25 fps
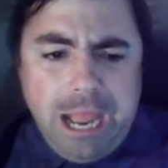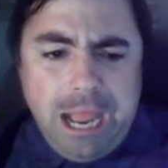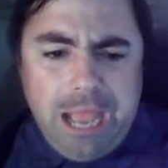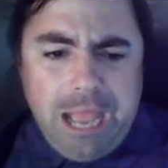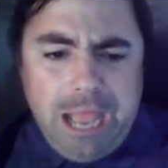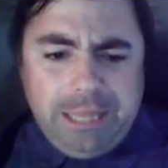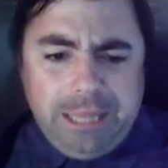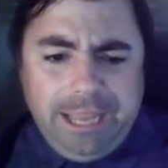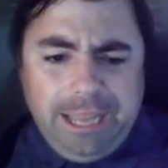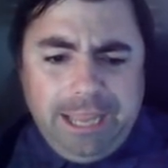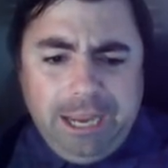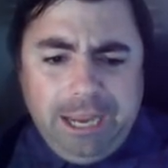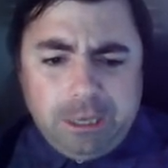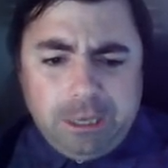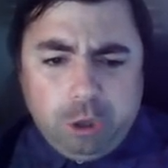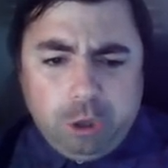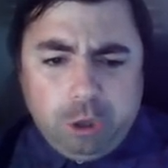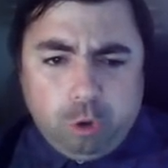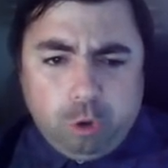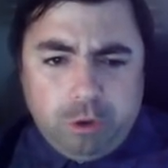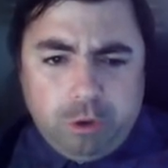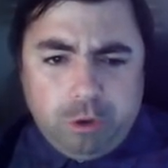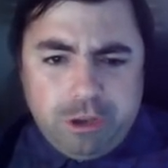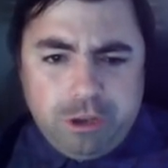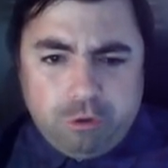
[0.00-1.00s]
Uh, they had a
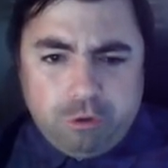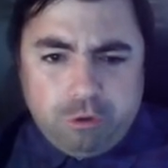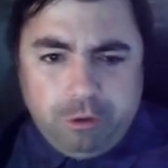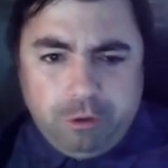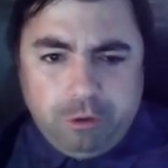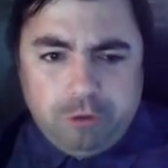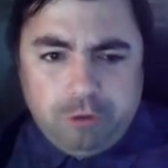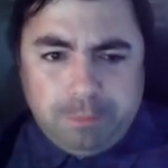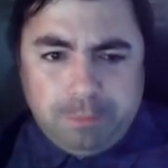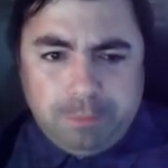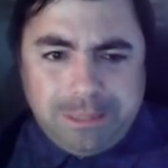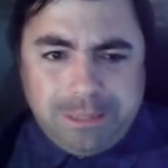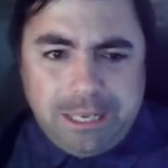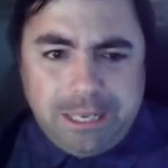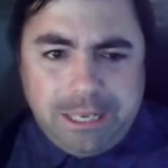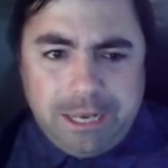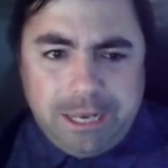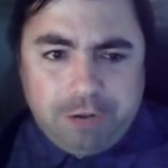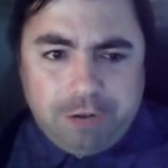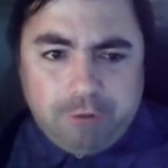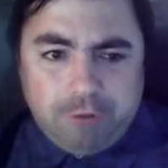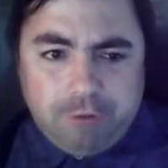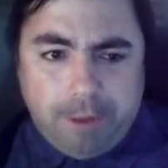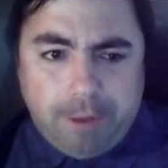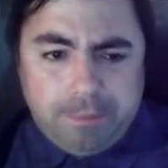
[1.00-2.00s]
little increase, but then
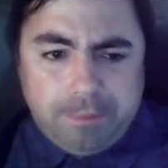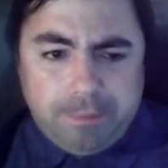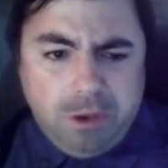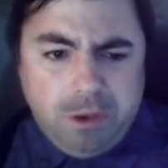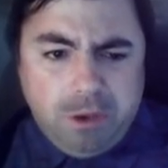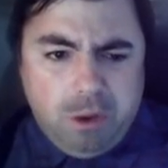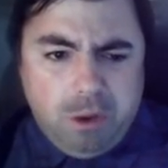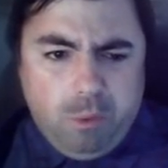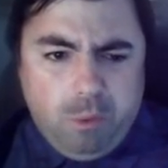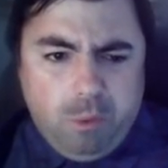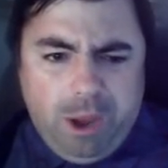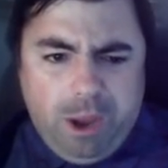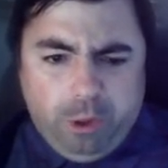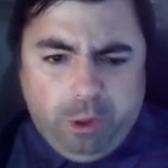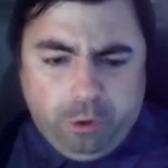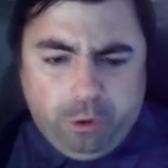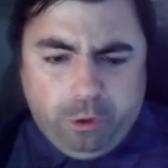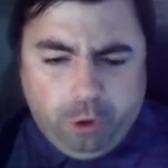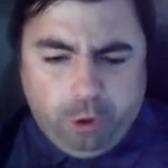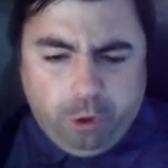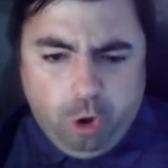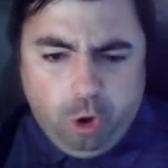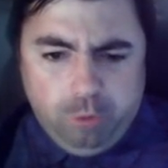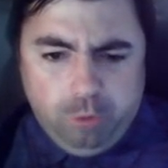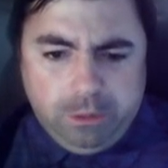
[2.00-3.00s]
that dropped. Wow,
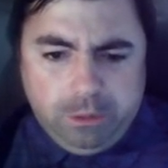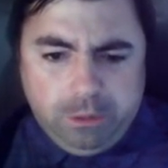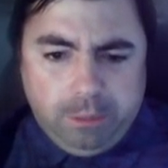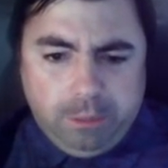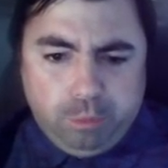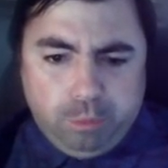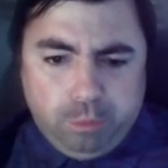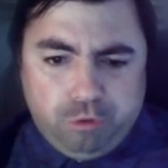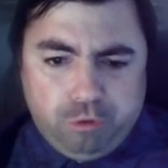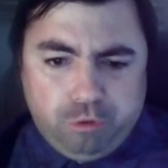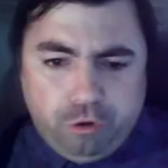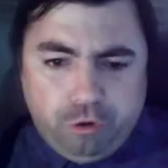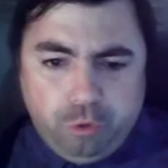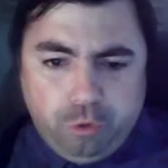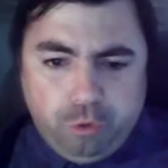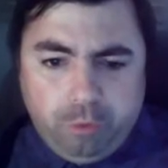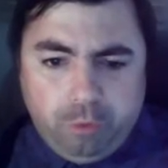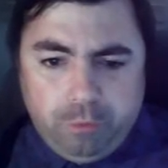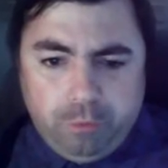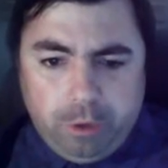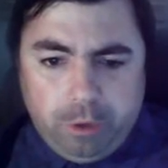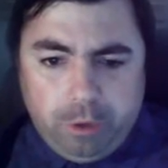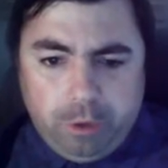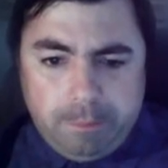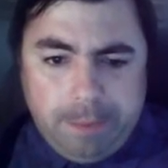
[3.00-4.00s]
their COVID levels are
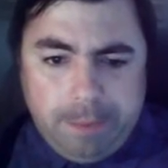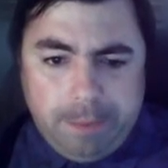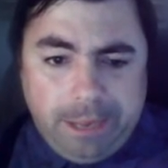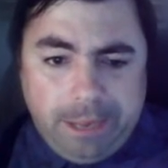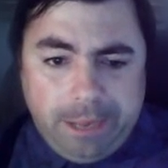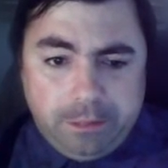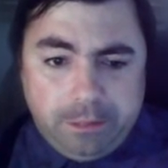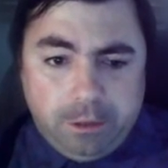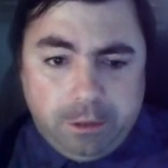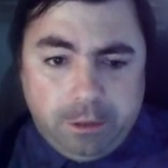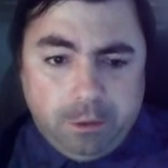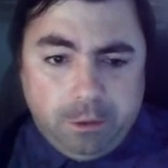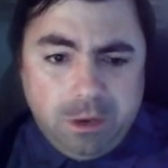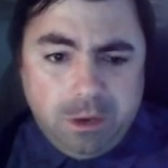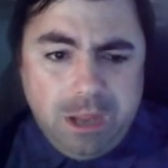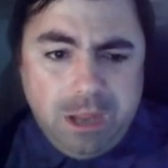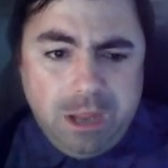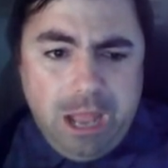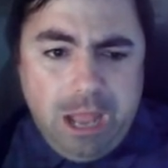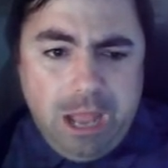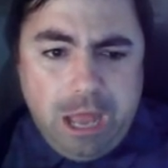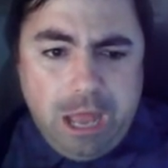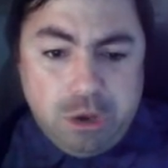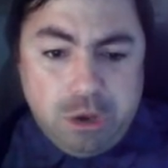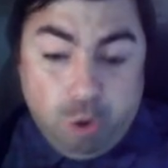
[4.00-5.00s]
doing really bad there.
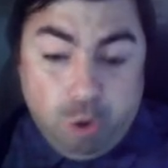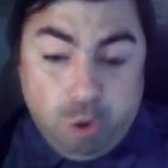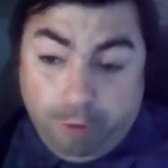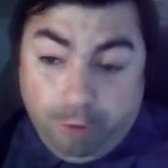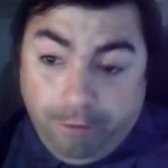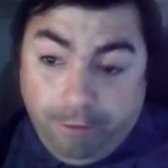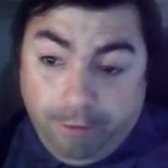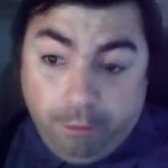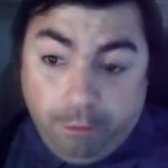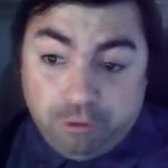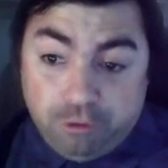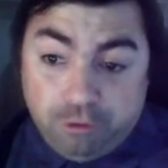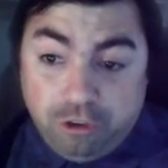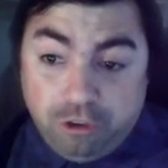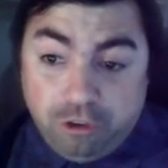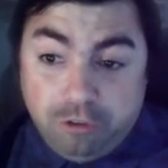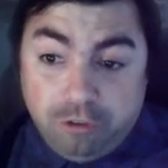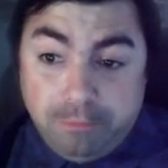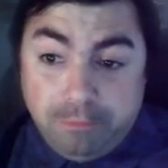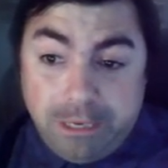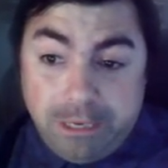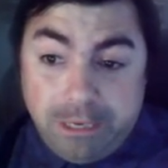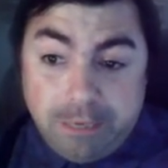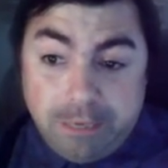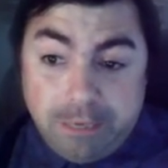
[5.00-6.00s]
Uh, norovirus
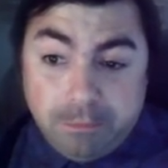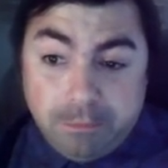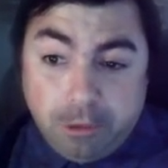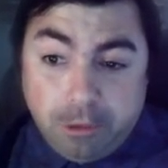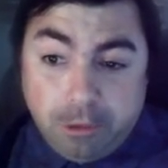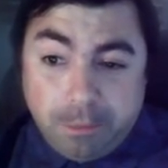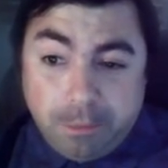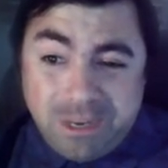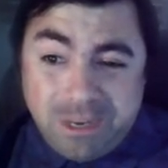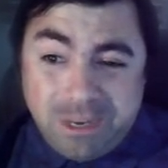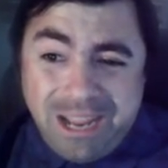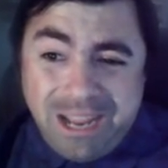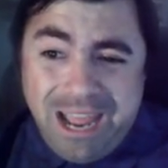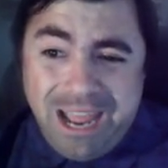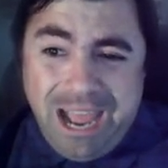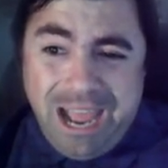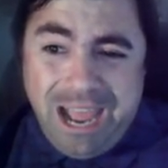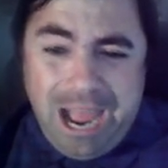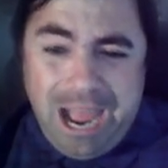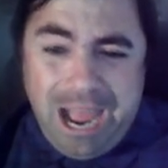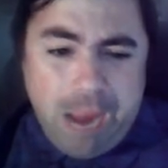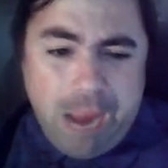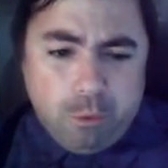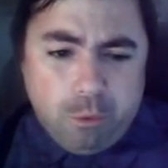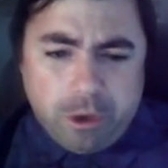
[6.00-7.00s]
is medium there, but
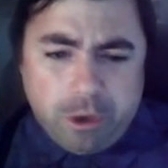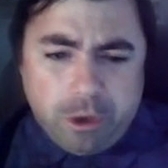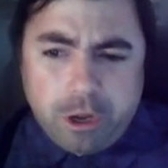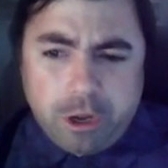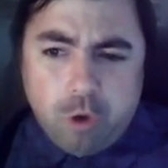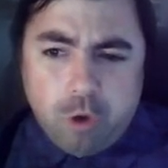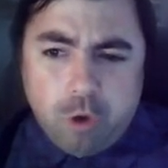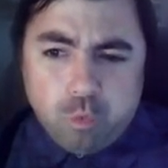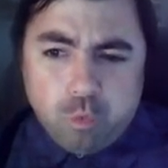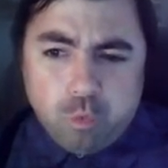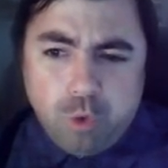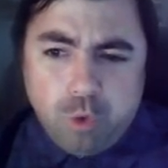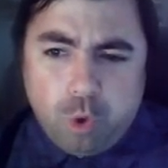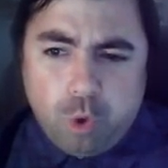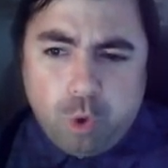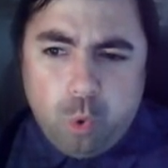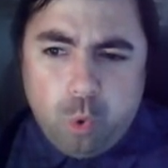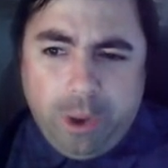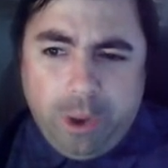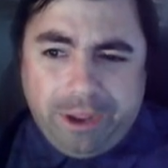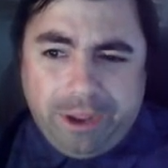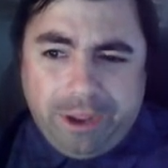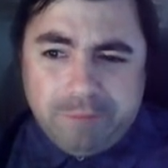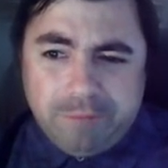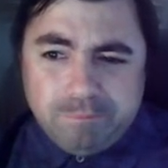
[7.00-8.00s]
I want to go real
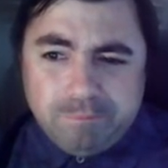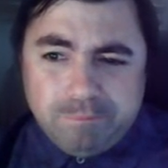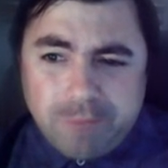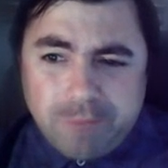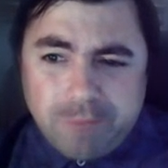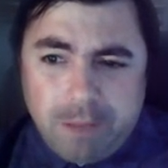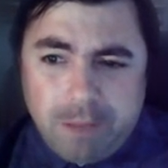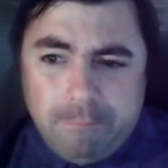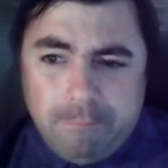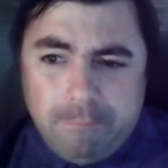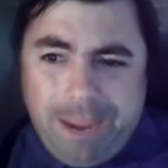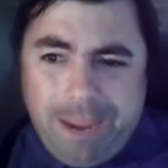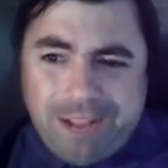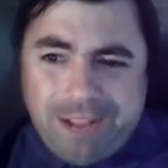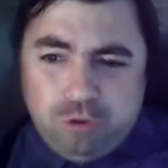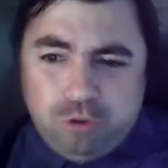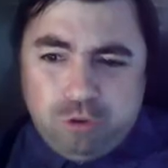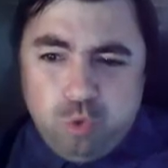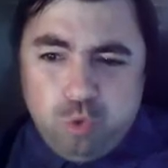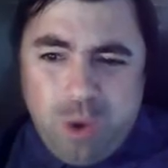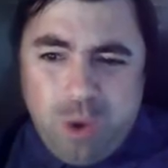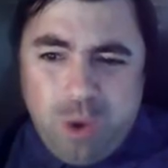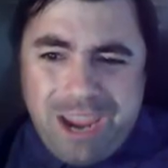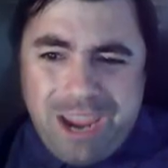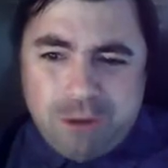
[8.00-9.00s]
quick back
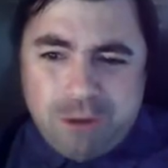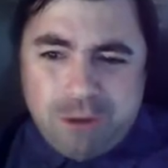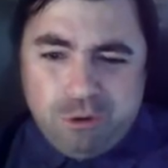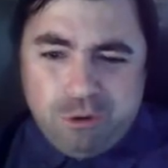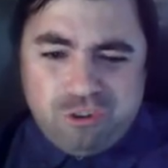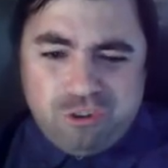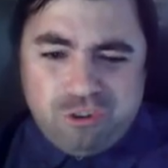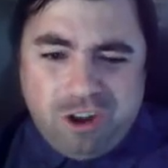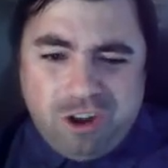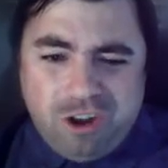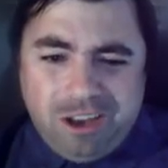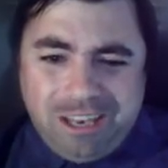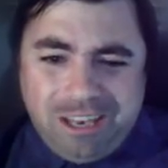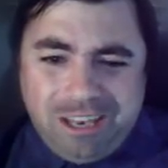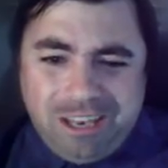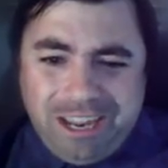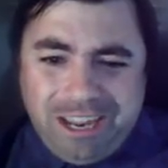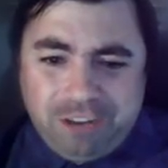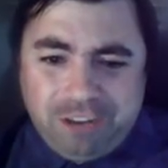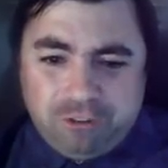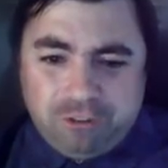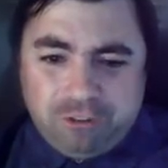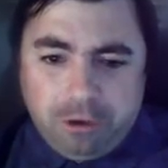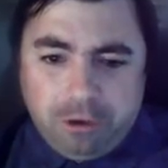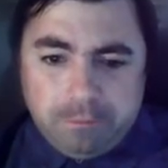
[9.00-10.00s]
to Anchorage,
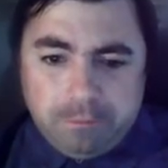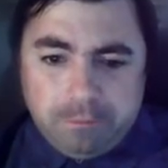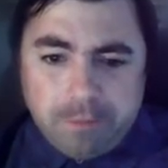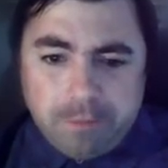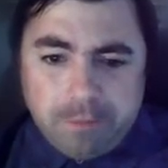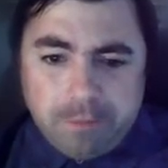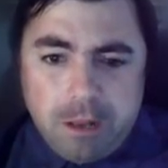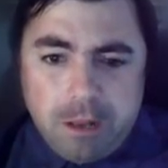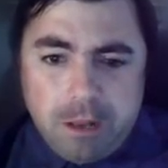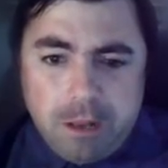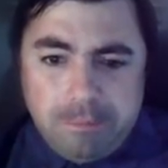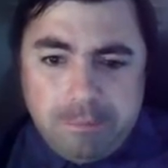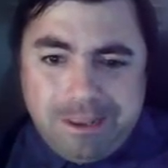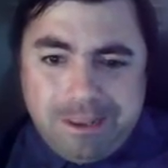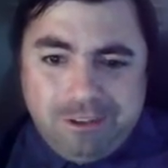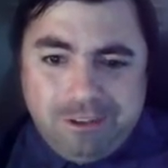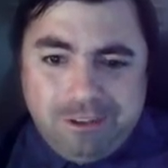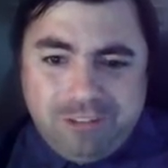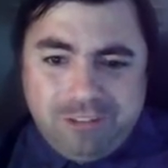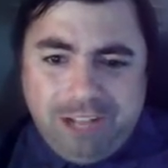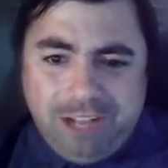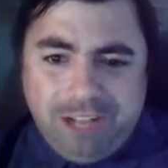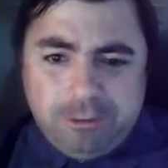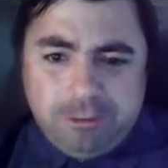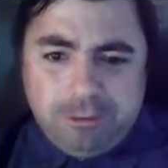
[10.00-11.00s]
Alaska,
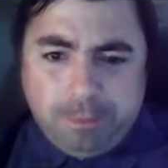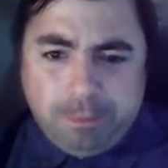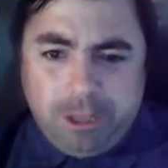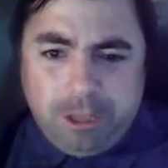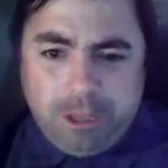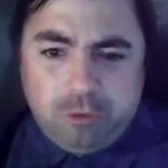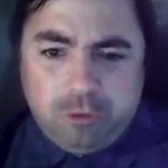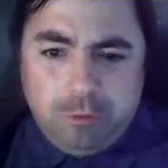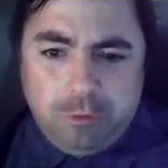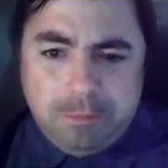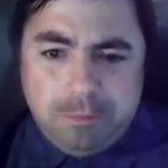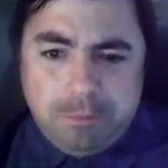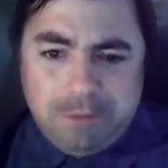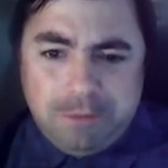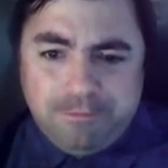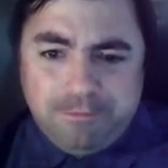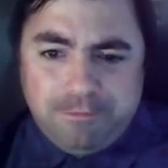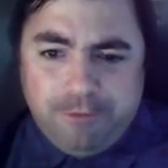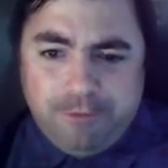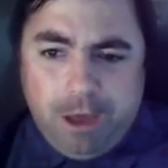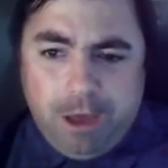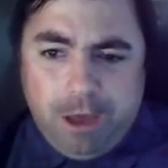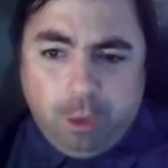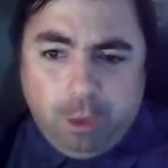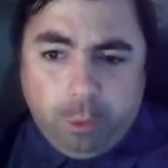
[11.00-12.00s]
because that's a place we've been
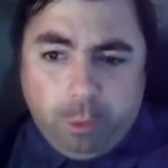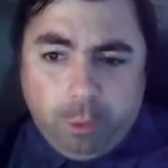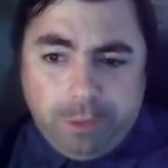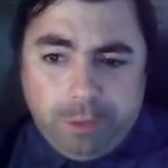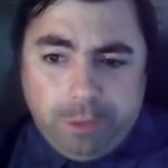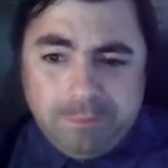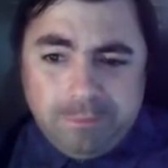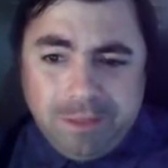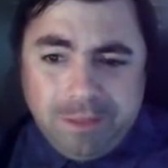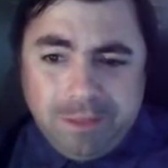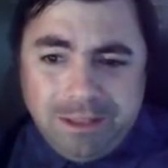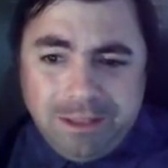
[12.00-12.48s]
following.